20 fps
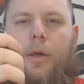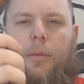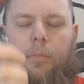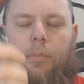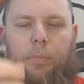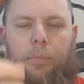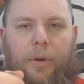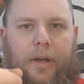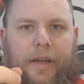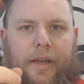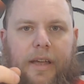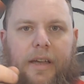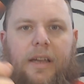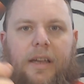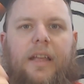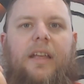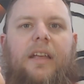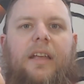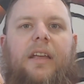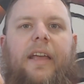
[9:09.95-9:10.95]
But
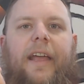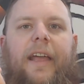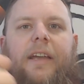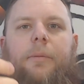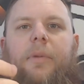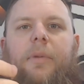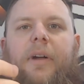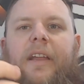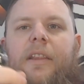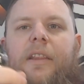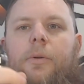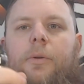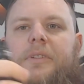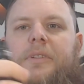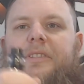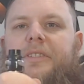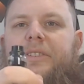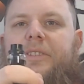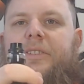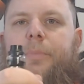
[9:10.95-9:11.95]
anybody that wants
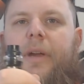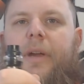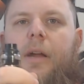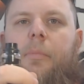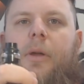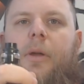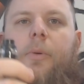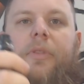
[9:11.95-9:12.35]
to experiment